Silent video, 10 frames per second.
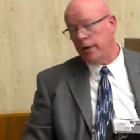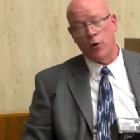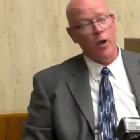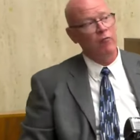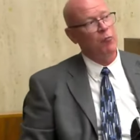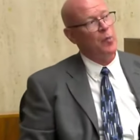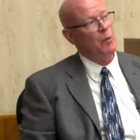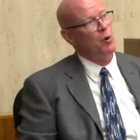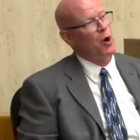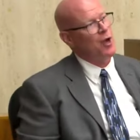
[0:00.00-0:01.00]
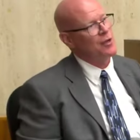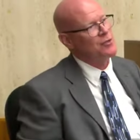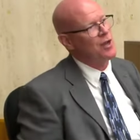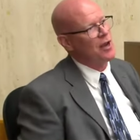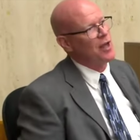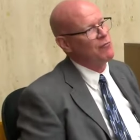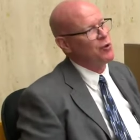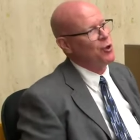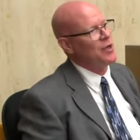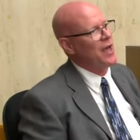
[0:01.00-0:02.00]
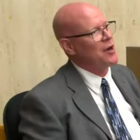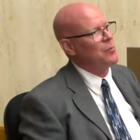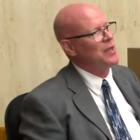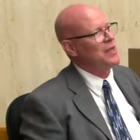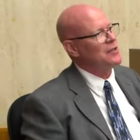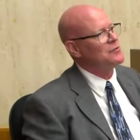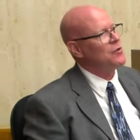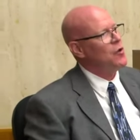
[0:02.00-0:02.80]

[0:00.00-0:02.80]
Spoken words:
I don't have them memorized. I'd have to look at them again.